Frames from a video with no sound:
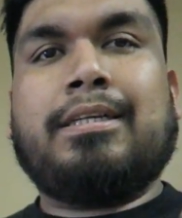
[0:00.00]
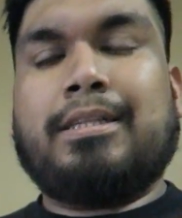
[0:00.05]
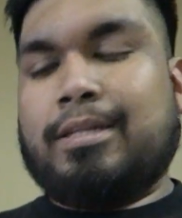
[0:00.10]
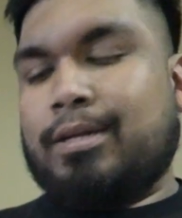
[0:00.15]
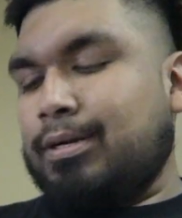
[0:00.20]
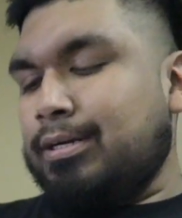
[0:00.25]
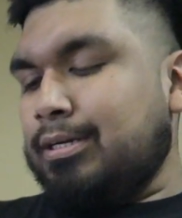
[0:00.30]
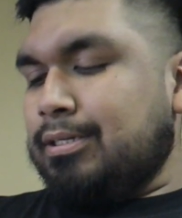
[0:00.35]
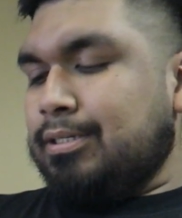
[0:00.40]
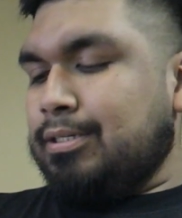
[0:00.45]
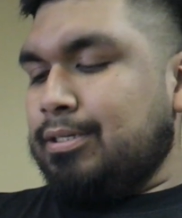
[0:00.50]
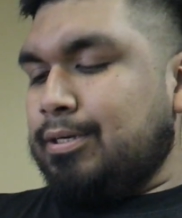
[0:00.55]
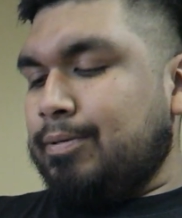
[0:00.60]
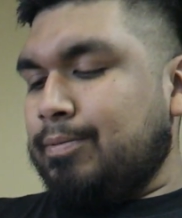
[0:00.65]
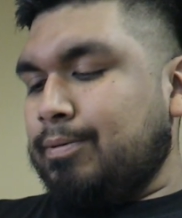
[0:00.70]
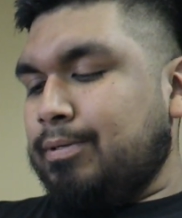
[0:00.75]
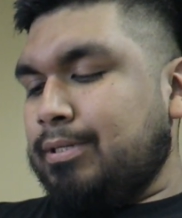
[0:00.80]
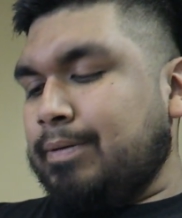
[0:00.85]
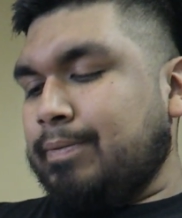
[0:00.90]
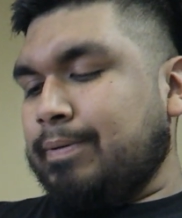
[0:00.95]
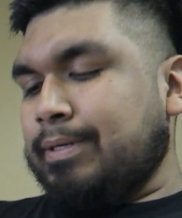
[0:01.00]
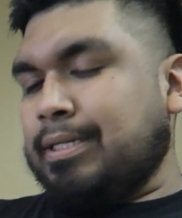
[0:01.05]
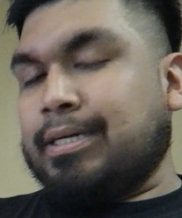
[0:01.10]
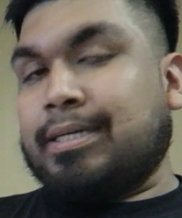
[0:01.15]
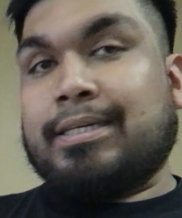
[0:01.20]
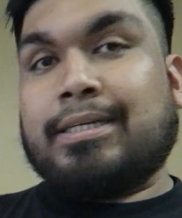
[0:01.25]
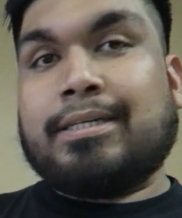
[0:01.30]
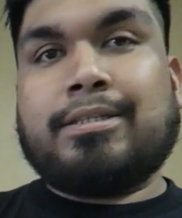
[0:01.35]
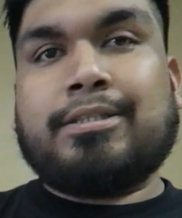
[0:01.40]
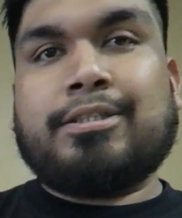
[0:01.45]
They were
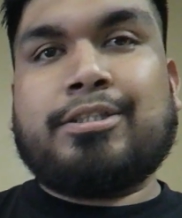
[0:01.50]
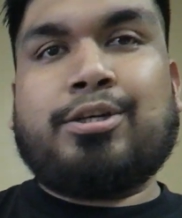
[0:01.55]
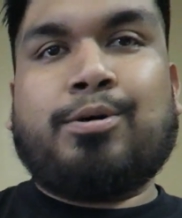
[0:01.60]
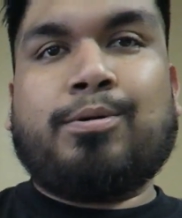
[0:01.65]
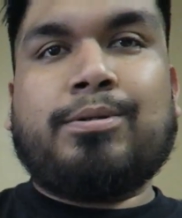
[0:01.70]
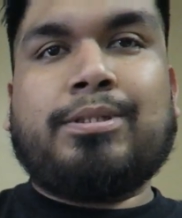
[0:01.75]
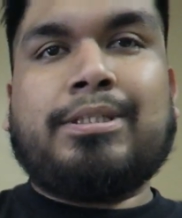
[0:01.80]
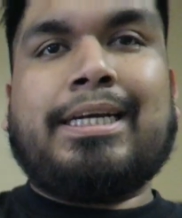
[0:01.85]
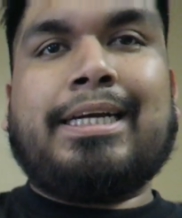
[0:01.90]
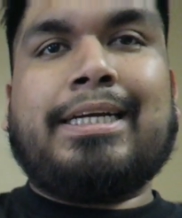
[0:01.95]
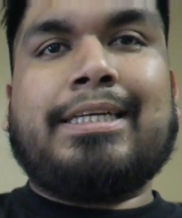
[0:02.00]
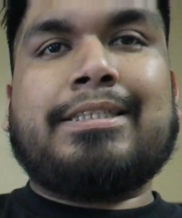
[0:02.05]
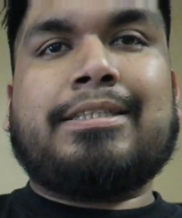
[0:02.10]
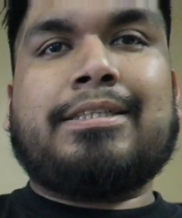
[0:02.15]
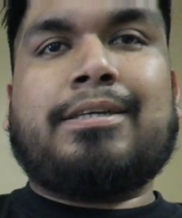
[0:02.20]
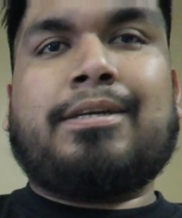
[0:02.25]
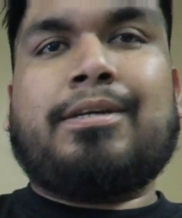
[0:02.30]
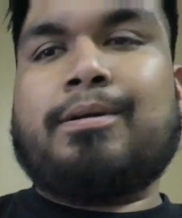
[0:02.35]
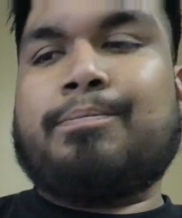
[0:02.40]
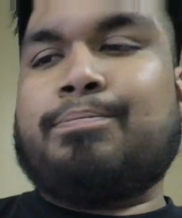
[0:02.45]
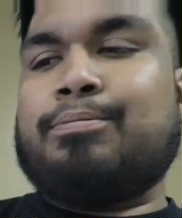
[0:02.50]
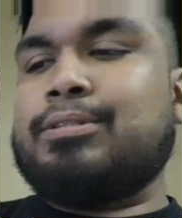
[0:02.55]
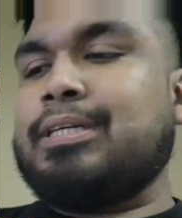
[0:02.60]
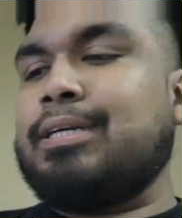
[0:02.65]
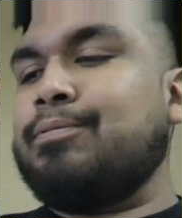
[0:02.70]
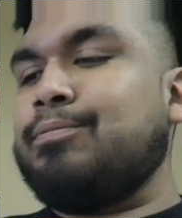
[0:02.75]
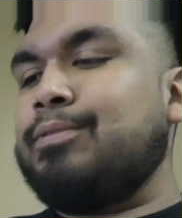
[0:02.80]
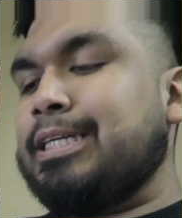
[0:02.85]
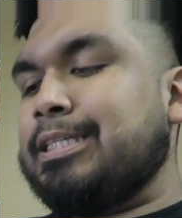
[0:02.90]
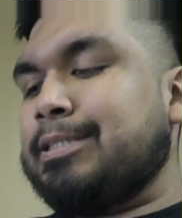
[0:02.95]
done on a Tool Tex
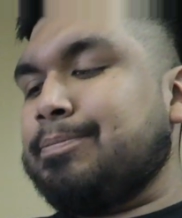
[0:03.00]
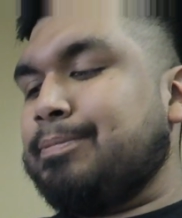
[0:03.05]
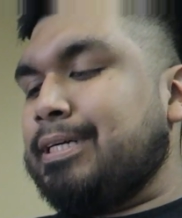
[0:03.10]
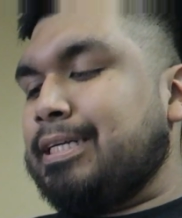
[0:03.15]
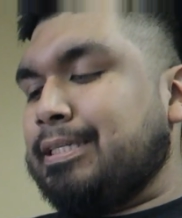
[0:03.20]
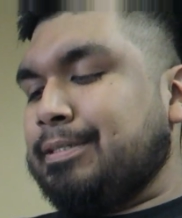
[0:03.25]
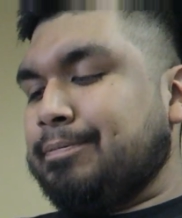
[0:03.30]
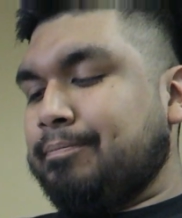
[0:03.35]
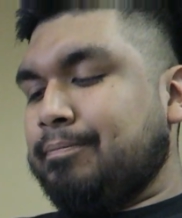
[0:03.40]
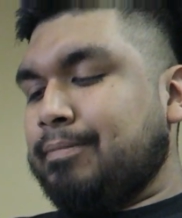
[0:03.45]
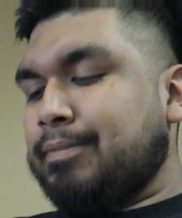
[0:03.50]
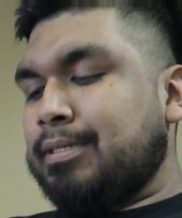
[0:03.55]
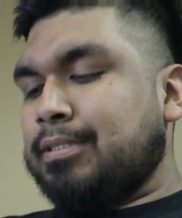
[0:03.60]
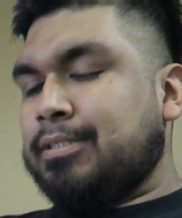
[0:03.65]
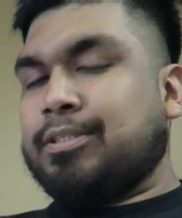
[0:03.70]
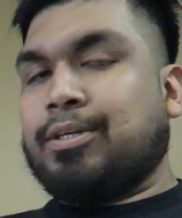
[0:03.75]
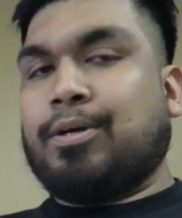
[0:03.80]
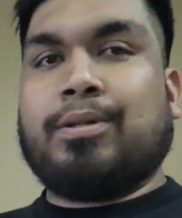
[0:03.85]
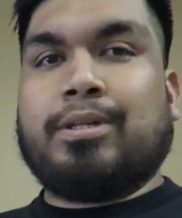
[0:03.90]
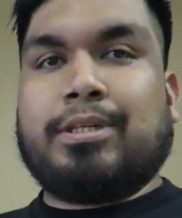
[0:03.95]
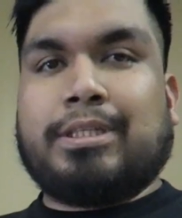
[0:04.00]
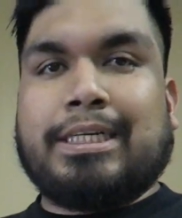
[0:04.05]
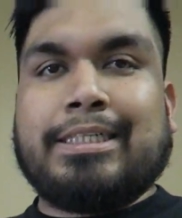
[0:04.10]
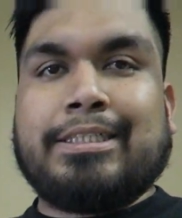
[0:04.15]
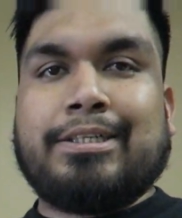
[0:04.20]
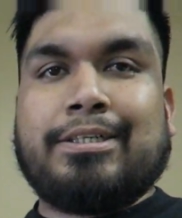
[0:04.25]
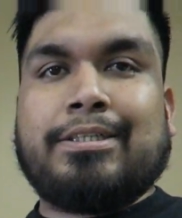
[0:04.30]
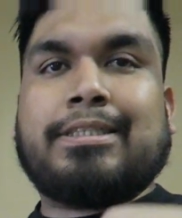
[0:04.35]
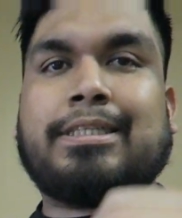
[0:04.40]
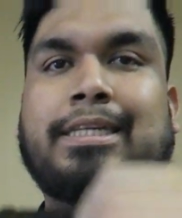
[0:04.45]
100% ring spun, so the
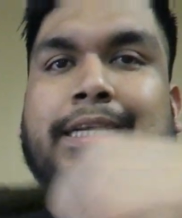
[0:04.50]
t-shirt's